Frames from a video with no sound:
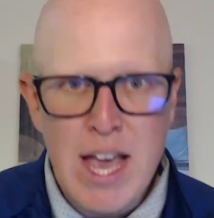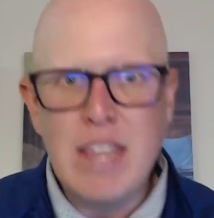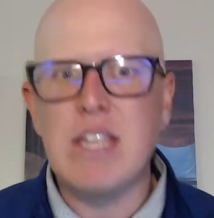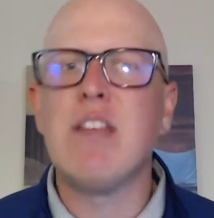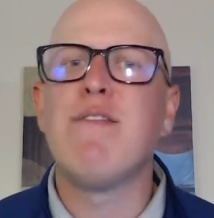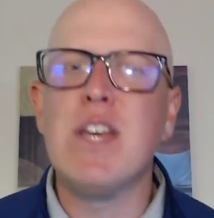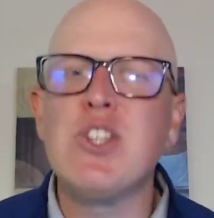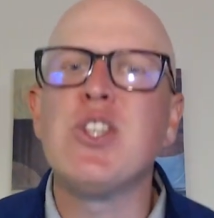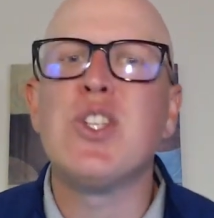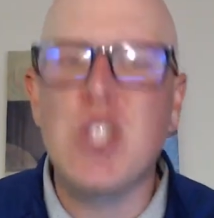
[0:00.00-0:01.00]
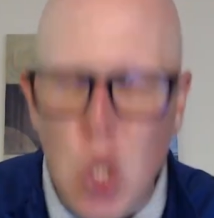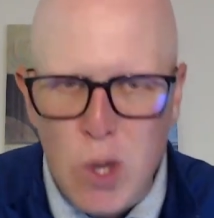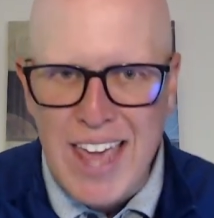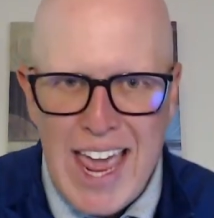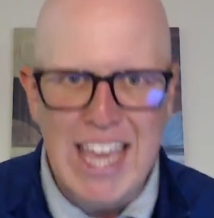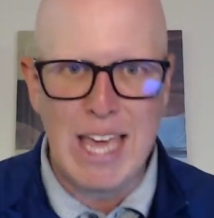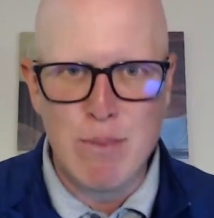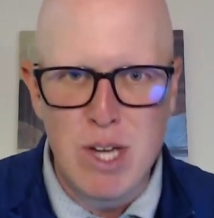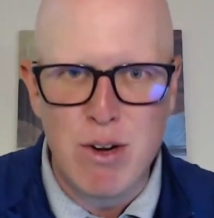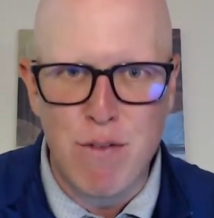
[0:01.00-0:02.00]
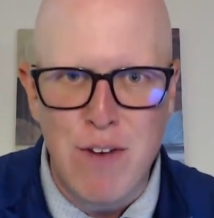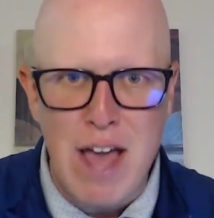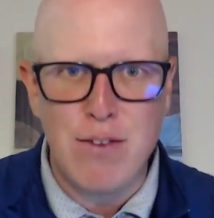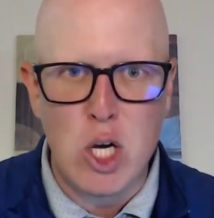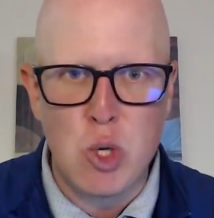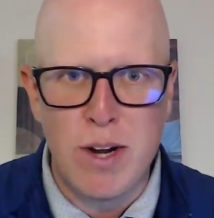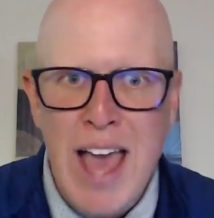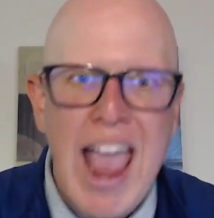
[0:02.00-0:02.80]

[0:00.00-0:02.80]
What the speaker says: The division's 38 games under 500,